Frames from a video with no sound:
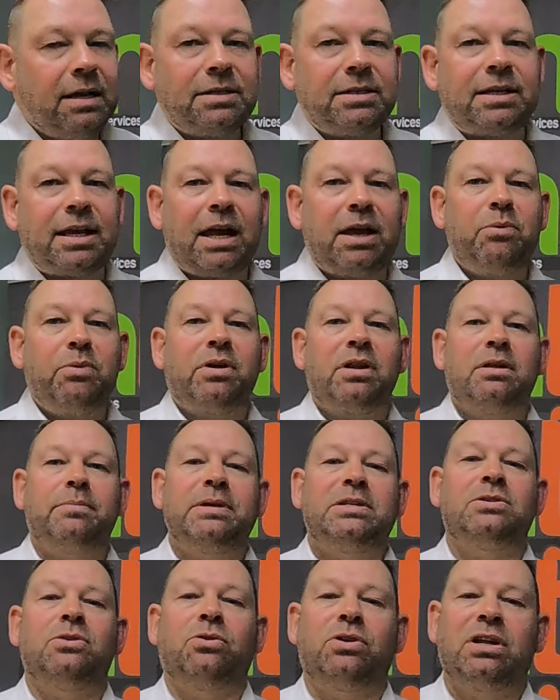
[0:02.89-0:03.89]
Today we're going to
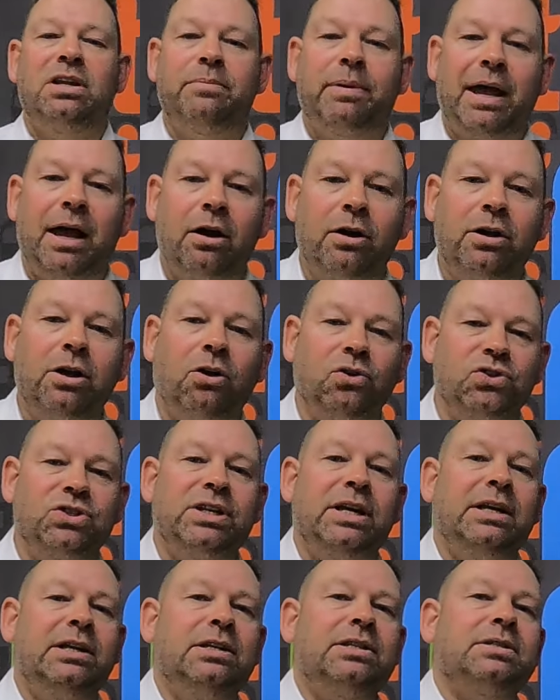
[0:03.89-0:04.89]
be talking about
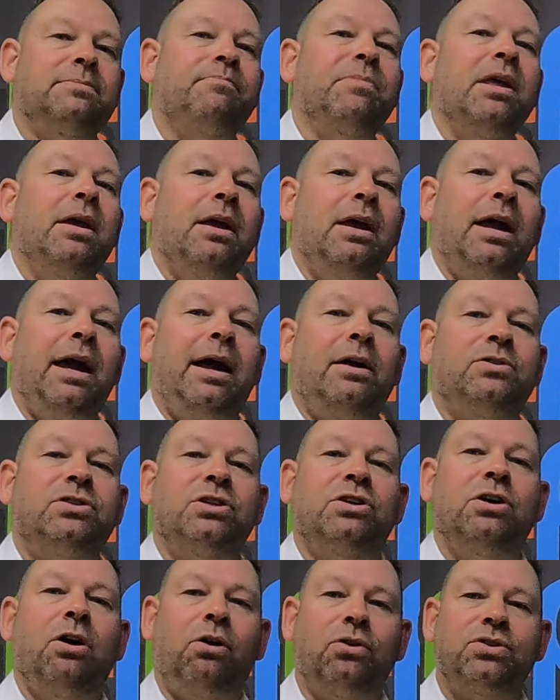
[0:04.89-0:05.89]
costings, how
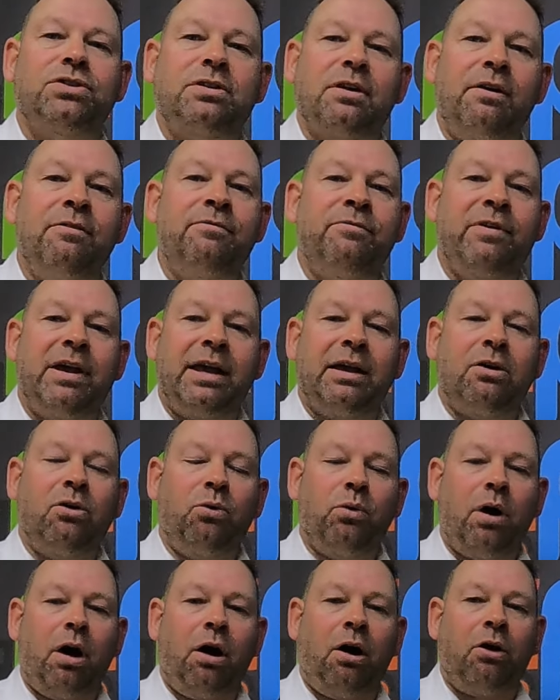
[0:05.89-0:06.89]
to cost a
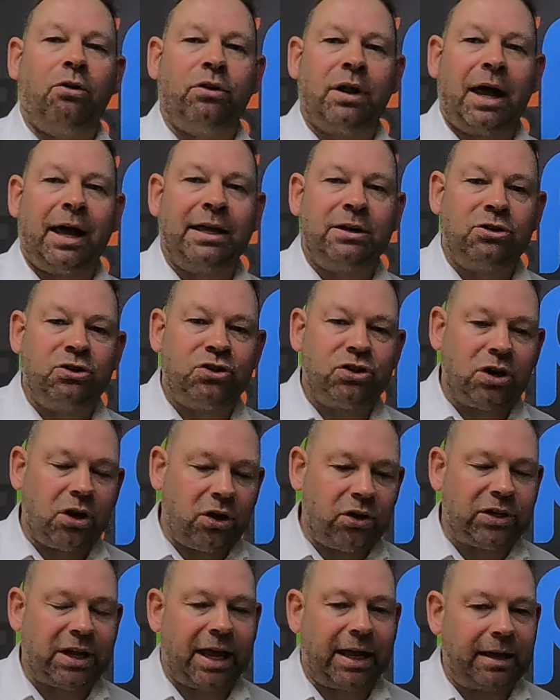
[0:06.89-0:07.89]
vehicle on a
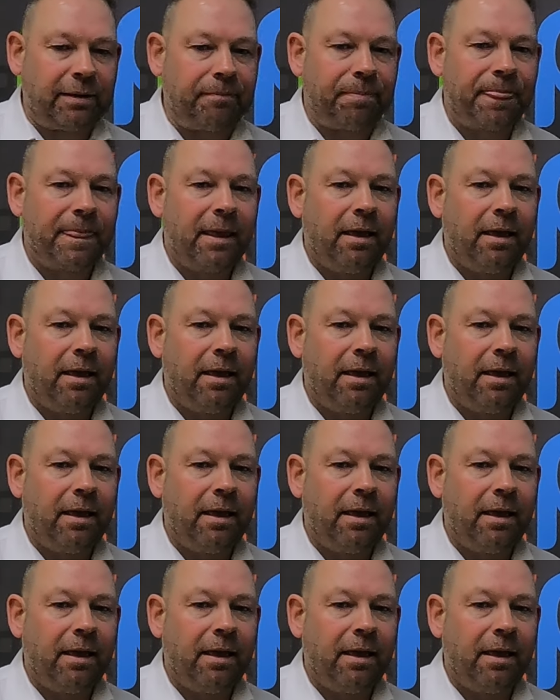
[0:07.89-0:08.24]
journey.